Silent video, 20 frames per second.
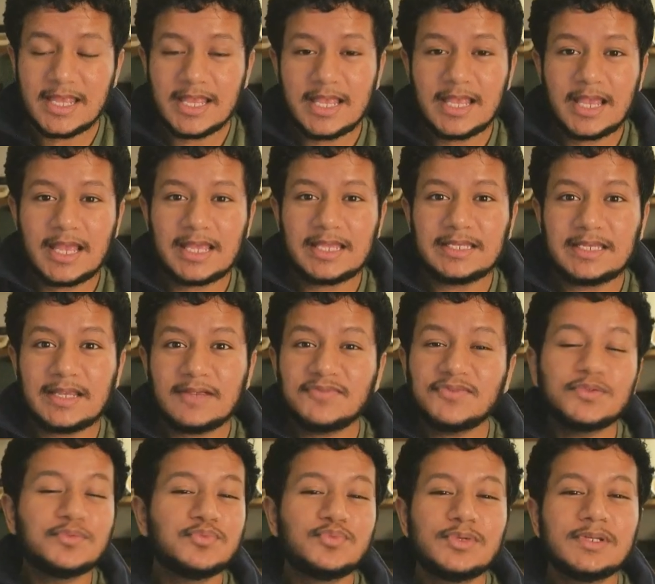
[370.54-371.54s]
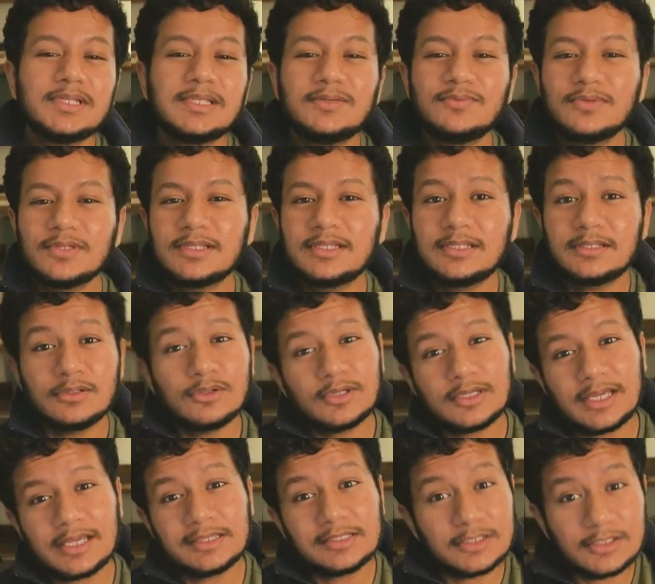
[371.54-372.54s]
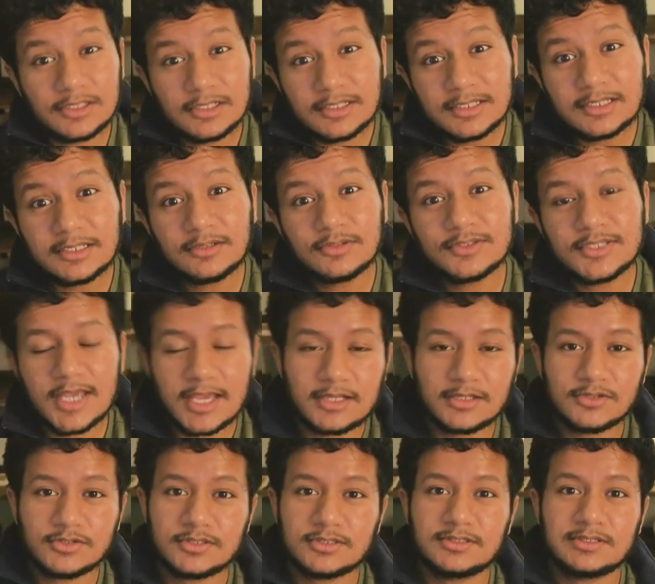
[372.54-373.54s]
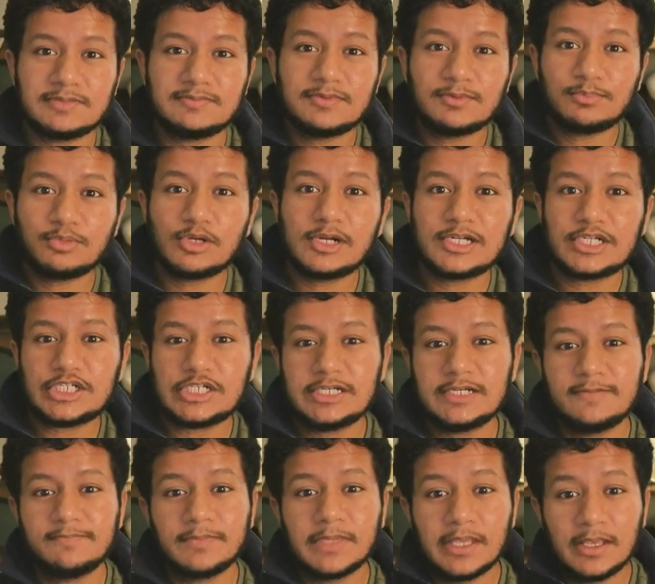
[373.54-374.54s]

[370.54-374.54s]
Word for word: and if you really really look at the clinical diagnosis of depression